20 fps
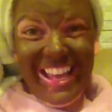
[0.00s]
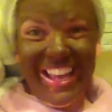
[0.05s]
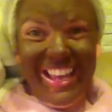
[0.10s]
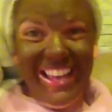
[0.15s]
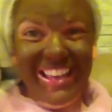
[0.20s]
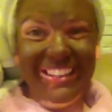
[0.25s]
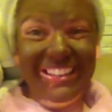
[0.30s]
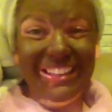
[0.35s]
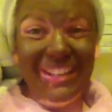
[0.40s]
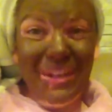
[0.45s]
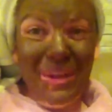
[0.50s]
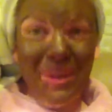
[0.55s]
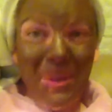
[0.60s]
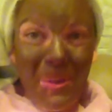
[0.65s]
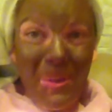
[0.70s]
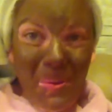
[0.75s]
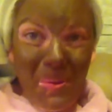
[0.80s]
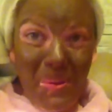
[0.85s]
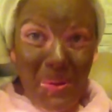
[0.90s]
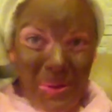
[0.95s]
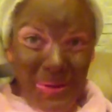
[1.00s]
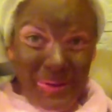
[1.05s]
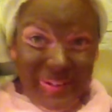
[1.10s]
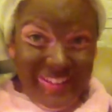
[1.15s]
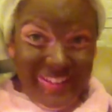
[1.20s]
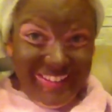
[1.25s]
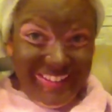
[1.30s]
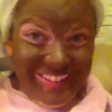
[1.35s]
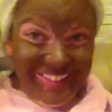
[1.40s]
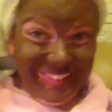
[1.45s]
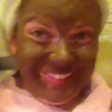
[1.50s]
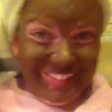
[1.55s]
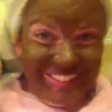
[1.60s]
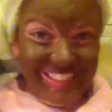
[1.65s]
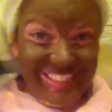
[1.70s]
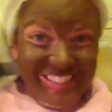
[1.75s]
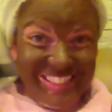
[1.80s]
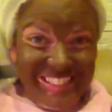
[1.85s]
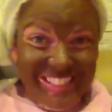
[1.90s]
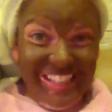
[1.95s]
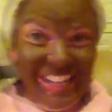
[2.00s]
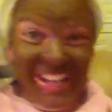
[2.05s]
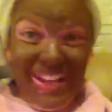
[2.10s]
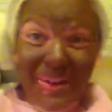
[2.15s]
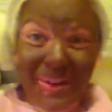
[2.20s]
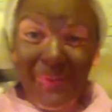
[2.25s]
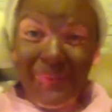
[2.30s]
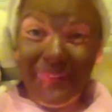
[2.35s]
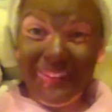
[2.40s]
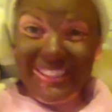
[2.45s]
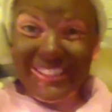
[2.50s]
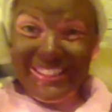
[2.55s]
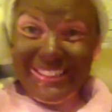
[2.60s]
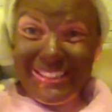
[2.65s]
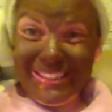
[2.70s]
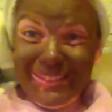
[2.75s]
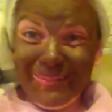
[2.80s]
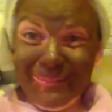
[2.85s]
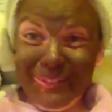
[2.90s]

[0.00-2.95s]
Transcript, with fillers: and we're just watching some